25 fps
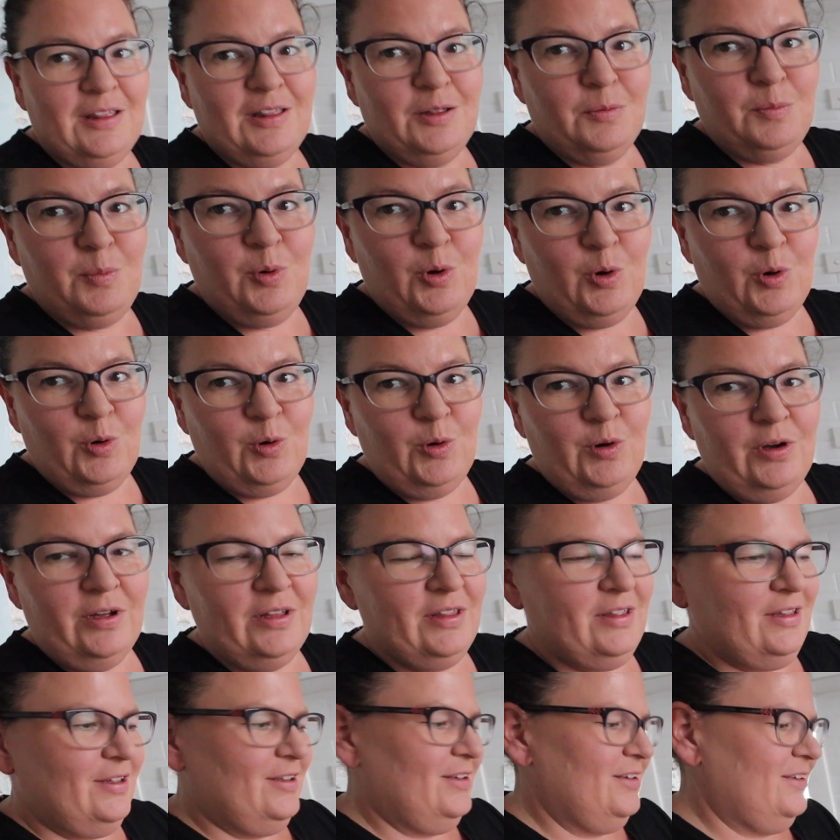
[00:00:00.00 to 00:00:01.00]
the
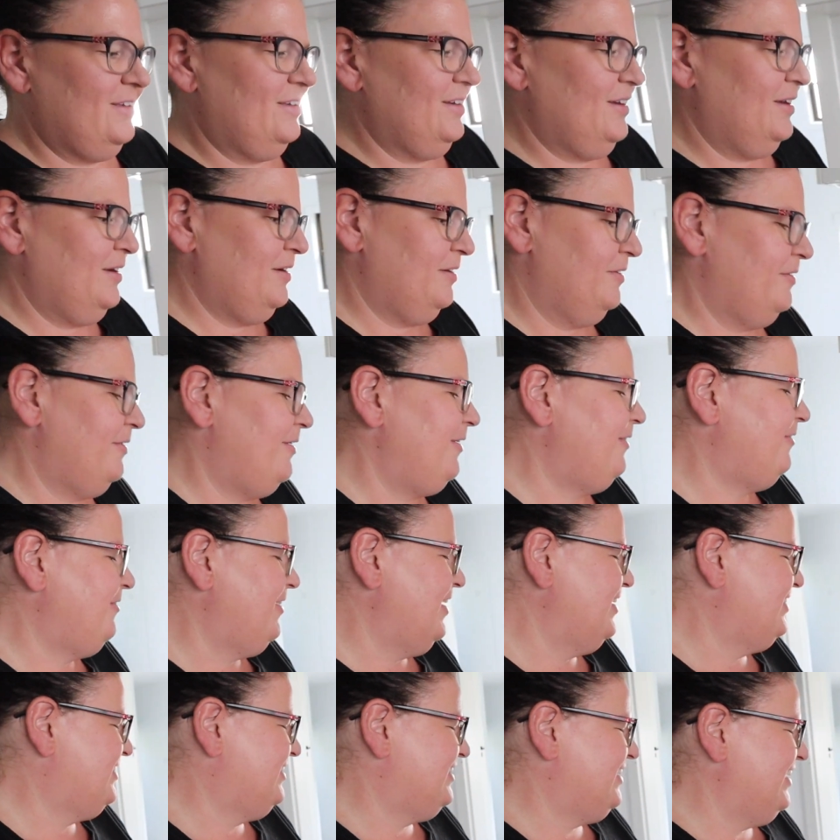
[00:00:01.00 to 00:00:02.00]
pork that's
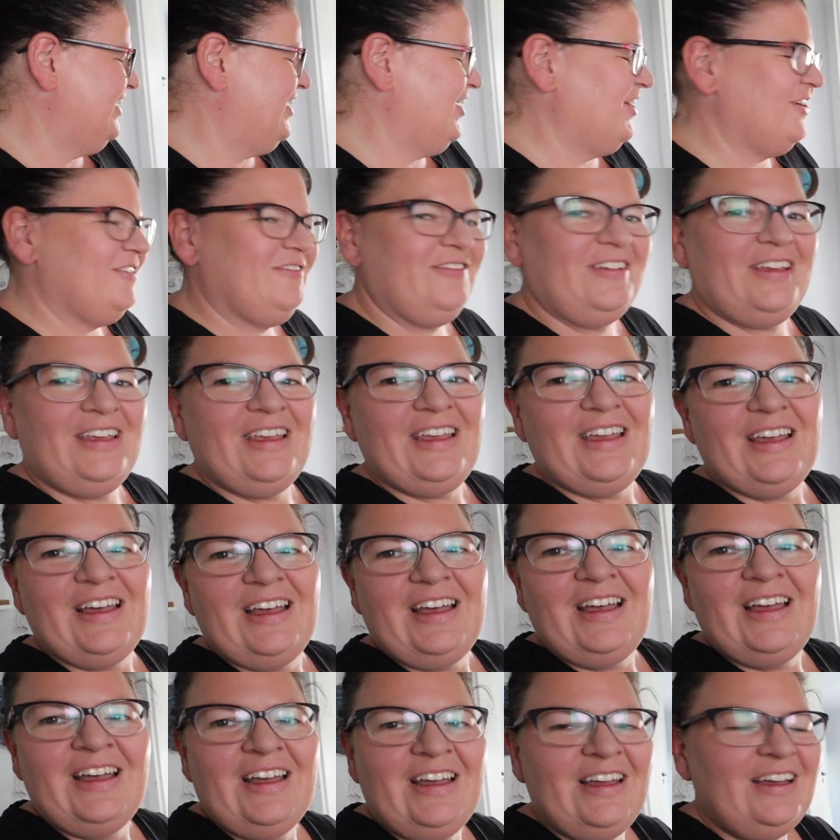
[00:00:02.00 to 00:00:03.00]
resting over
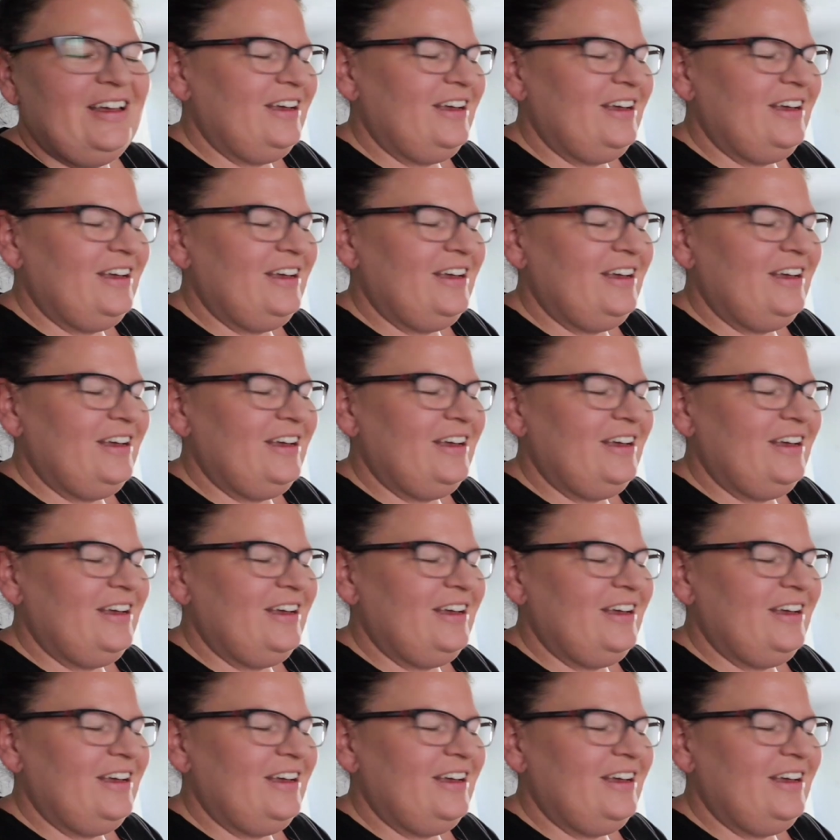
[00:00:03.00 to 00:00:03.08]
here.